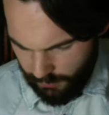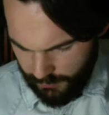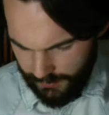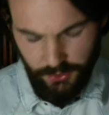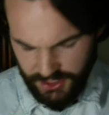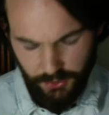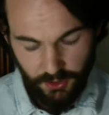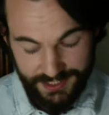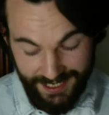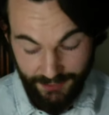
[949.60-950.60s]
his
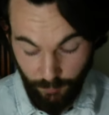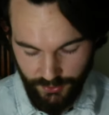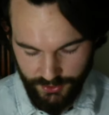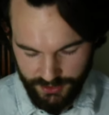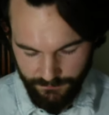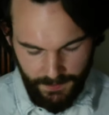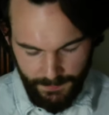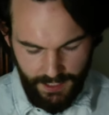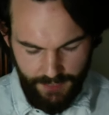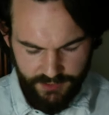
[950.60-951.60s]
thoughts and words,
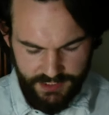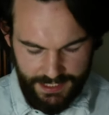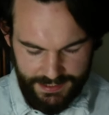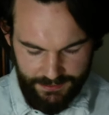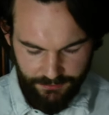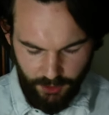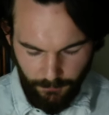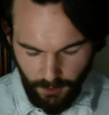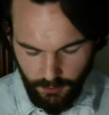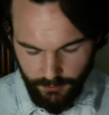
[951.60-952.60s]
emphasizing their
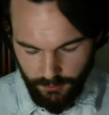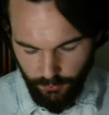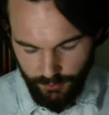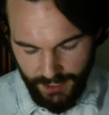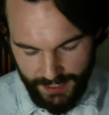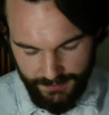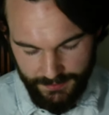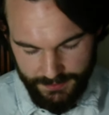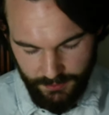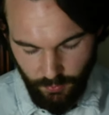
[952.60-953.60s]
power or
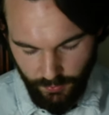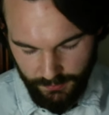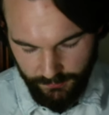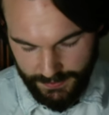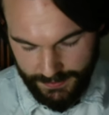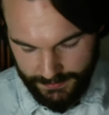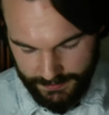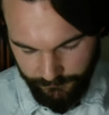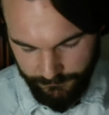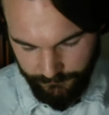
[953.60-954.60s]
kindness according to the case.